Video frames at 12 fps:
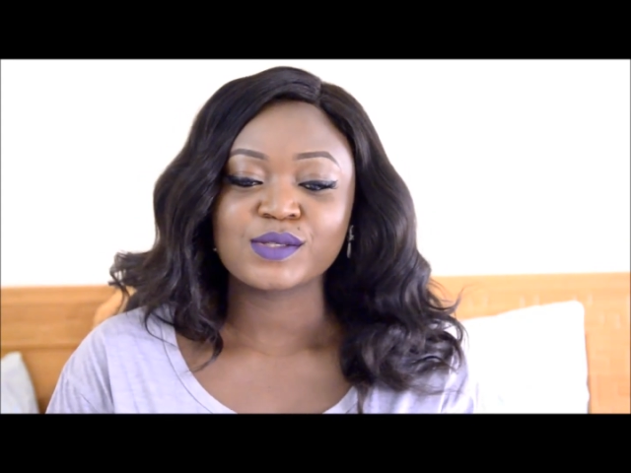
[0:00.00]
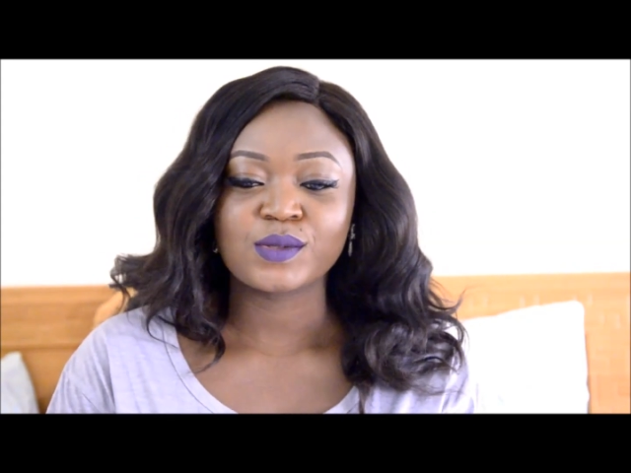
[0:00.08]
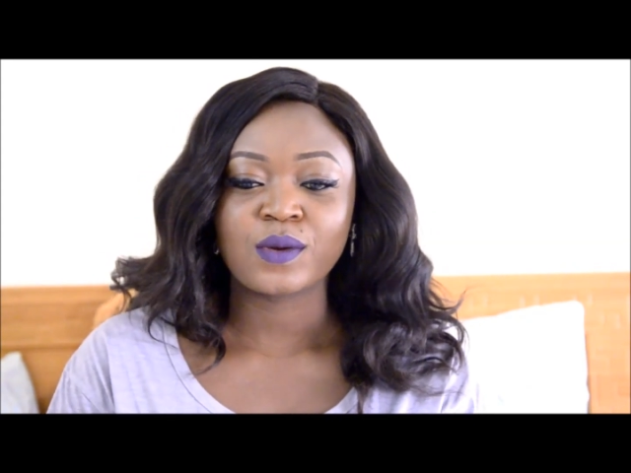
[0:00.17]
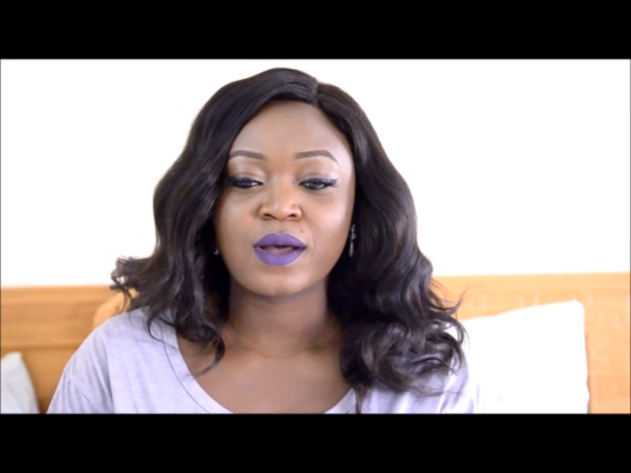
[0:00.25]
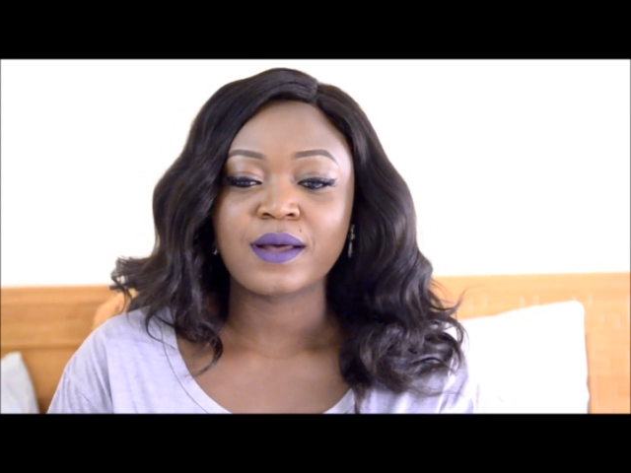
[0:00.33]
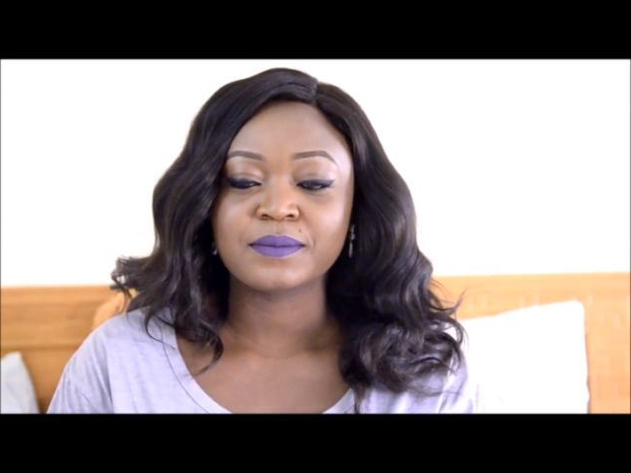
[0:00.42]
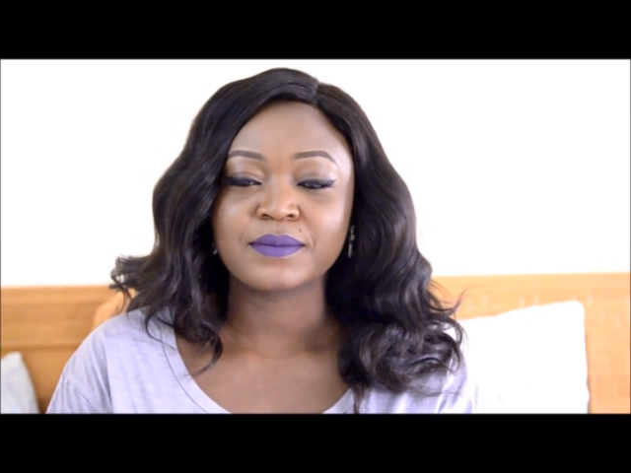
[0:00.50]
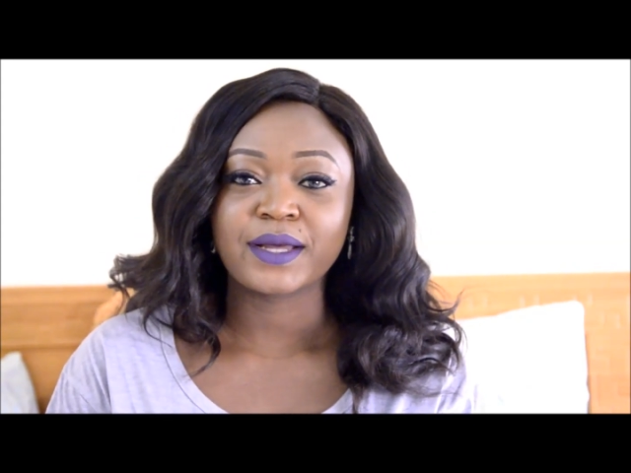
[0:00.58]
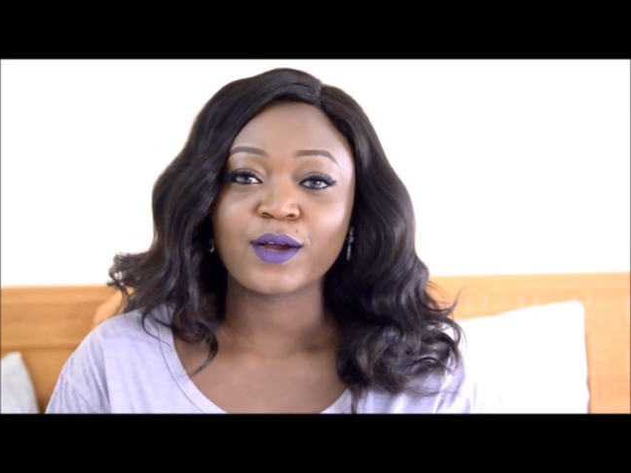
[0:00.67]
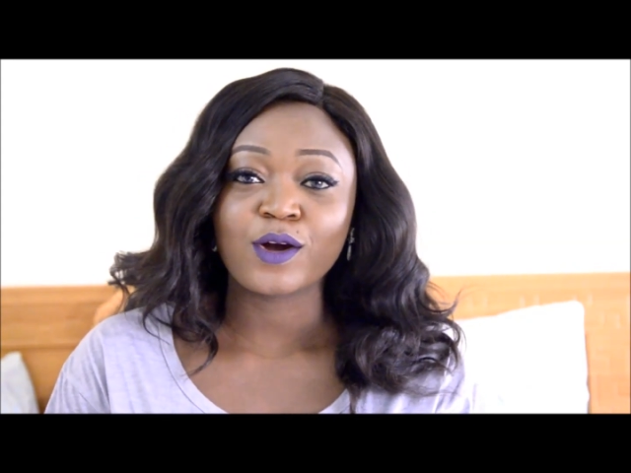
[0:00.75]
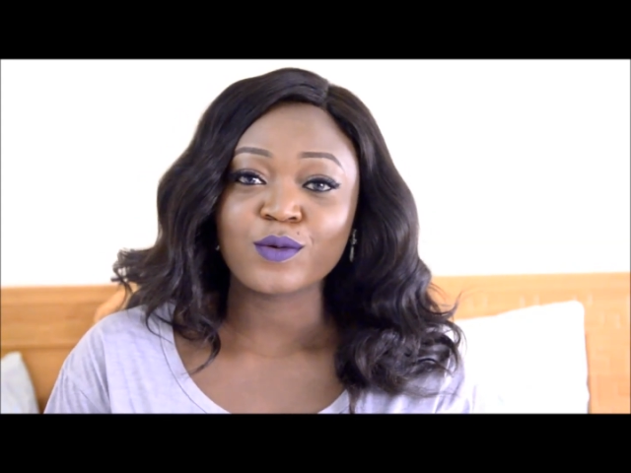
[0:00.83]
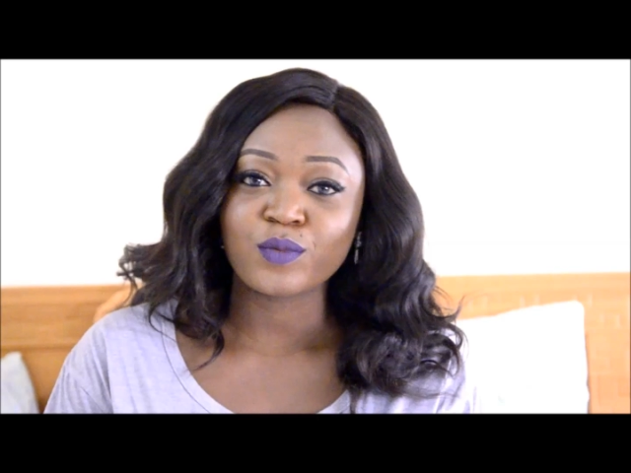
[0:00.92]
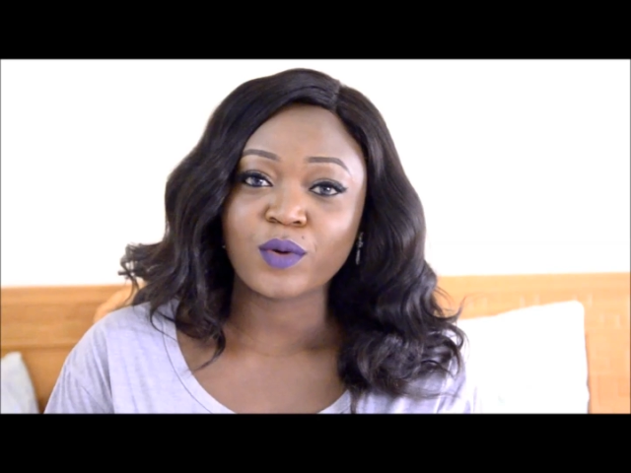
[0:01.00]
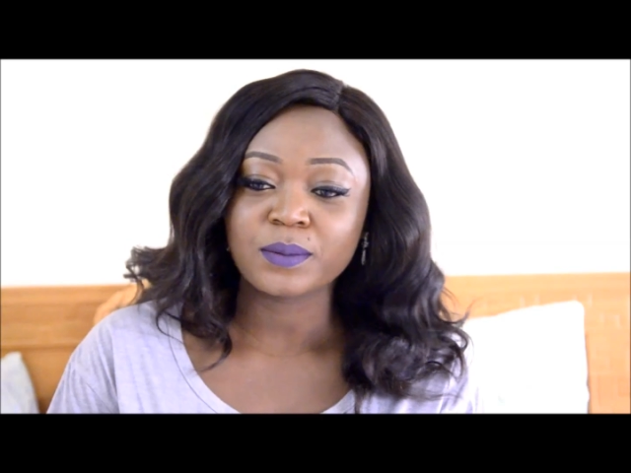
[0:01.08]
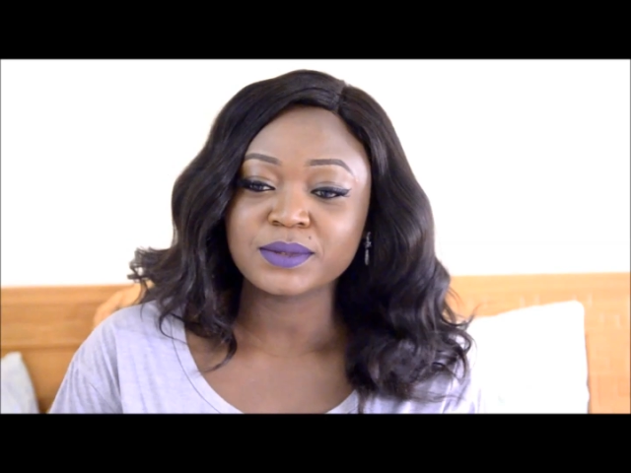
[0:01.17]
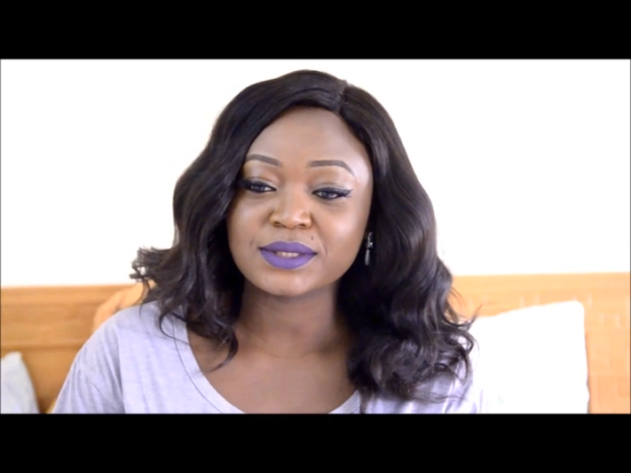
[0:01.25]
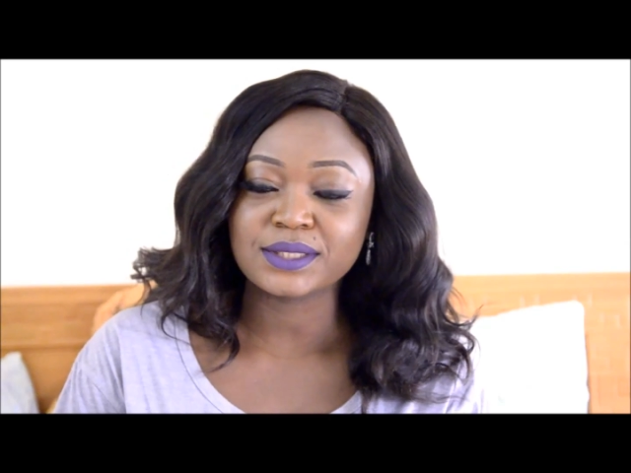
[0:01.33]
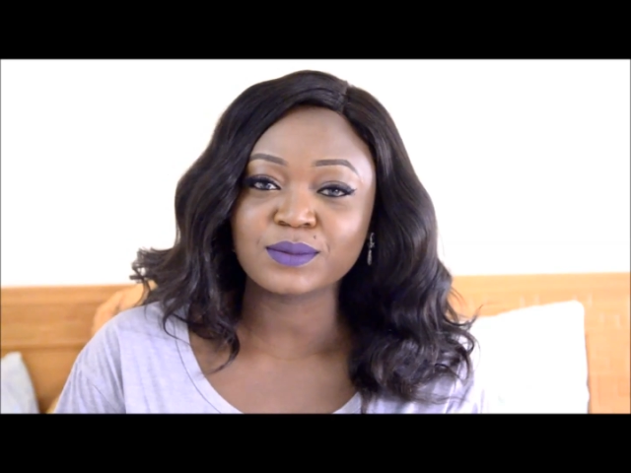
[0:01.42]
So um, I got
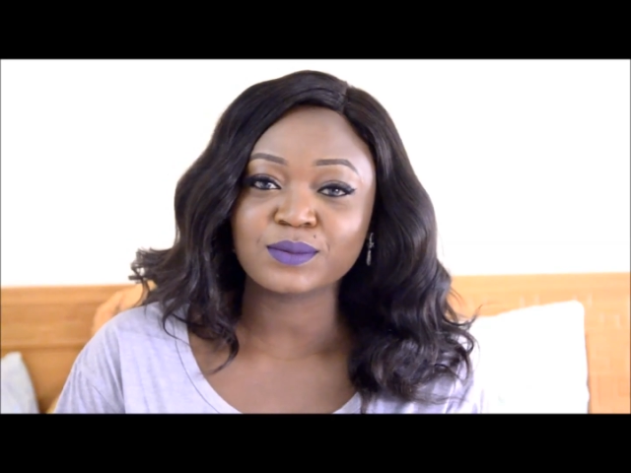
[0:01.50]
robbed,